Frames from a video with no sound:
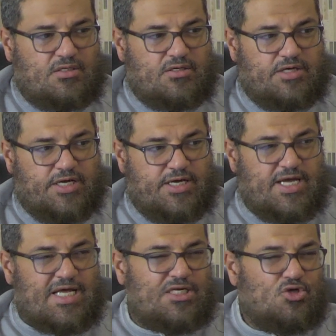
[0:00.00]
Okay?
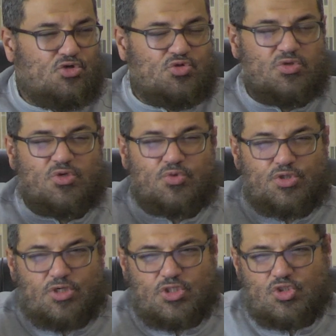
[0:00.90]
And usually when you
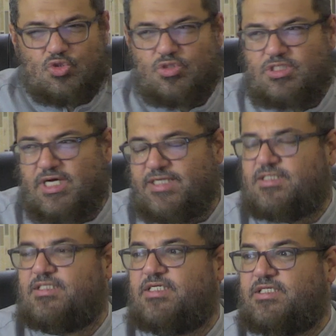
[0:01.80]
are so tight,
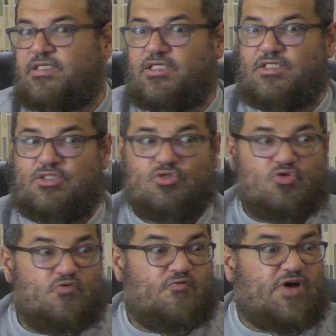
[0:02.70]
that leads you to
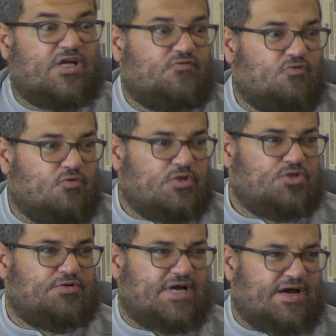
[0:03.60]
fight for what
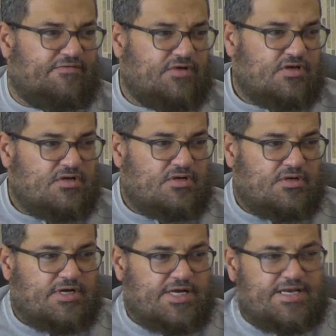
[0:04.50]
you have.
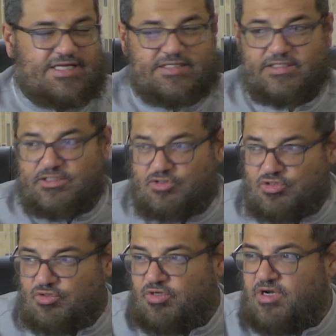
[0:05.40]
And that leads
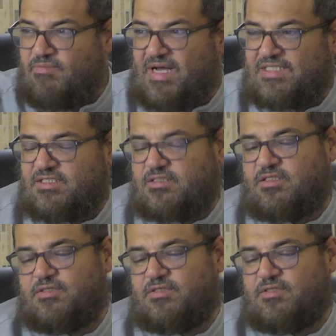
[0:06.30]
to animosity.